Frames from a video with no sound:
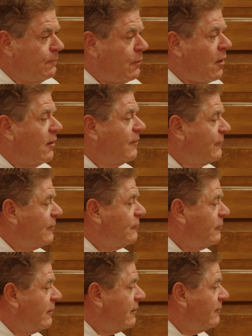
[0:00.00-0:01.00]
part of the
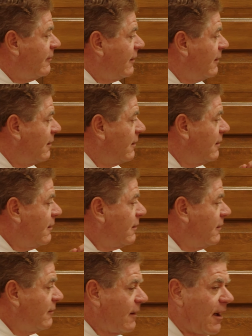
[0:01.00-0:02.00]
Trinity,
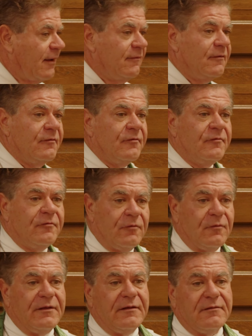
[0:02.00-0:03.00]
not
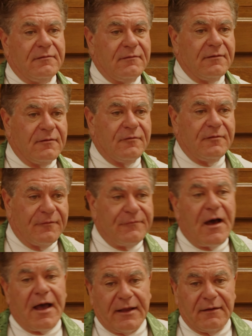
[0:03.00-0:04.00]
truly
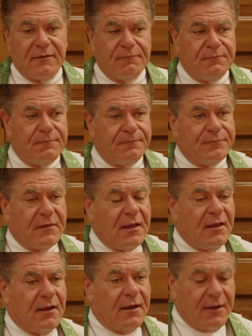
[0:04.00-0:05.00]
divine.
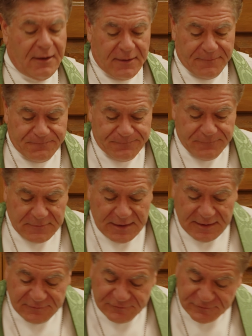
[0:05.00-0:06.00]
Uh,
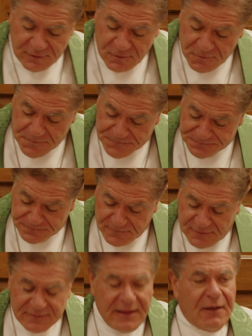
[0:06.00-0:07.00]
and so
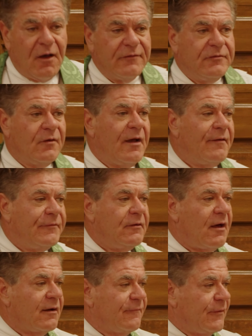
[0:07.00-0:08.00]
they also have a
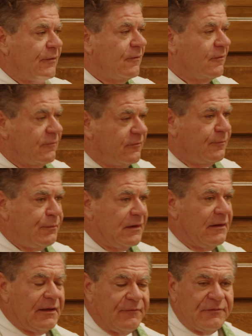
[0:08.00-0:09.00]
lot of other
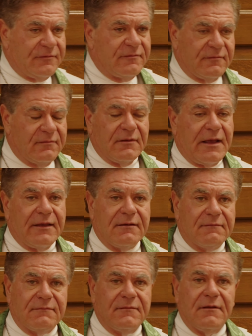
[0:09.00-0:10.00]
beliefs, like,
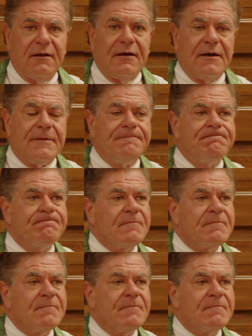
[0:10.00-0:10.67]
um,